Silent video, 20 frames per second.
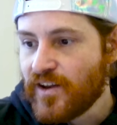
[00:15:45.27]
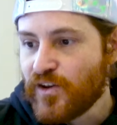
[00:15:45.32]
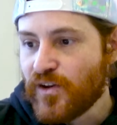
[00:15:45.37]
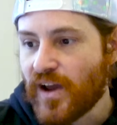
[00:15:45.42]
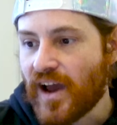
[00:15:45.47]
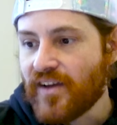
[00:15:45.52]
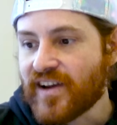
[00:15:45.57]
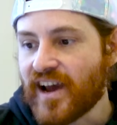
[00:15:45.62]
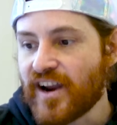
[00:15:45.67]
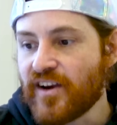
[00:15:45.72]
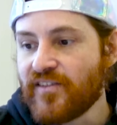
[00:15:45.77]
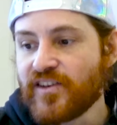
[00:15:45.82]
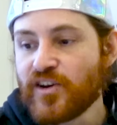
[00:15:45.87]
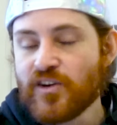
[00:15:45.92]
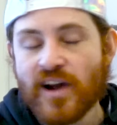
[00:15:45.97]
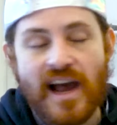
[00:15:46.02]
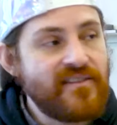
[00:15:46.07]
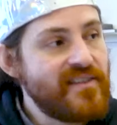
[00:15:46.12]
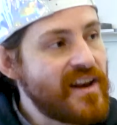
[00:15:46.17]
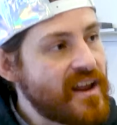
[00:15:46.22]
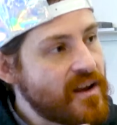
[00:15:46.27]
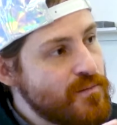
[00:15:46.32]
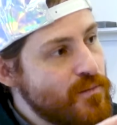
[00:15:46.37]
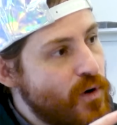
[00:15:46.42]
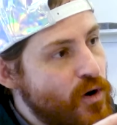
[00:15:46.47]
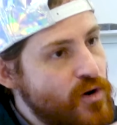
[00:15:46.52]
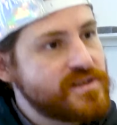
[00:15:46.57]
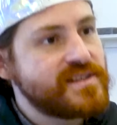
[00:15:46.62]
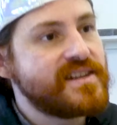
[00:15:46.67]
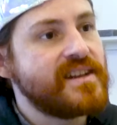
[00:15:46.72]
You have kind of, you have like
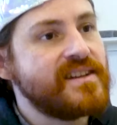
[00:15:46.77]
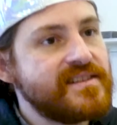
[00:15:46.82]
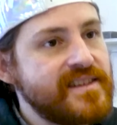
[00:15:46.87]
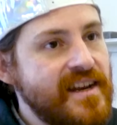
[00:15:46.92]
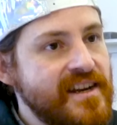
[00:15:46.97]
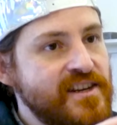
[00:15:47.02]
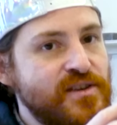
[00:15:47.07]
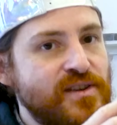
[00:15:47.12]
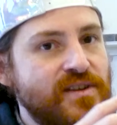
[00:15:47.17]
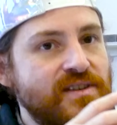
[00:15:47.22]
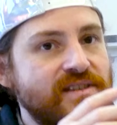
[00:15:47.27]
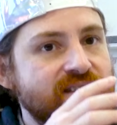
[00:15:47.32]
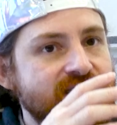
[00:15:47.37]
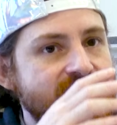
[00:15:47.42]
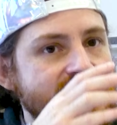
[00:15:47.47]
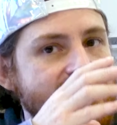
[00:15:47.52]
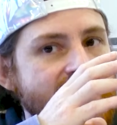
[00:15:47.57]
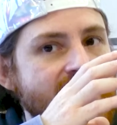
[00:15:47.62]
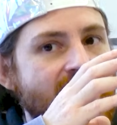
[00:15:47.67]
more sensations